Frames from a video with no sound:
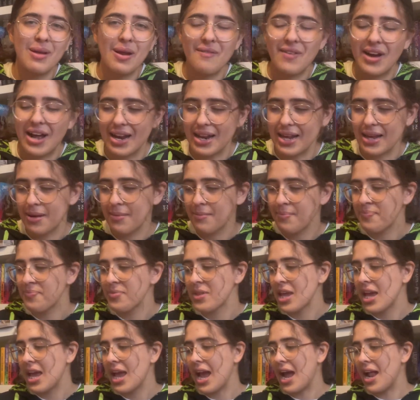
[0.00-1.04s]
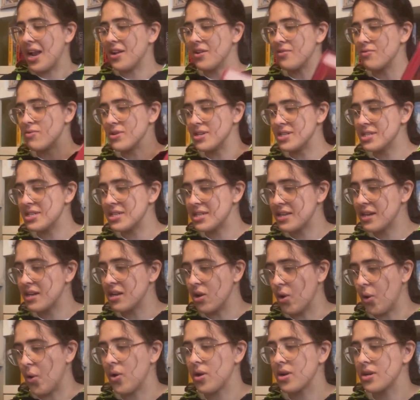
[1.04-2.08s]
Valley, and I recently
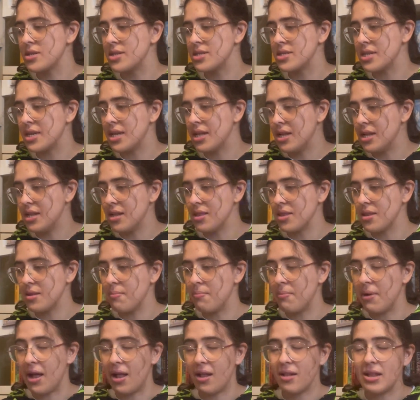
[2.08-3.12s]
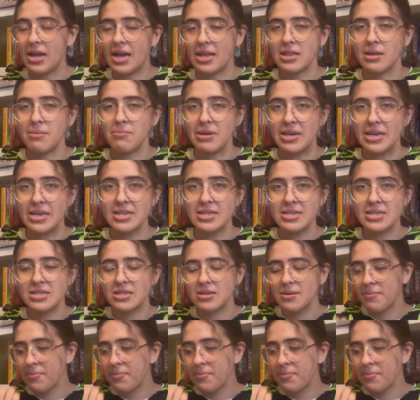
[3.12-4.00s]
unlocked Belle and the Beast.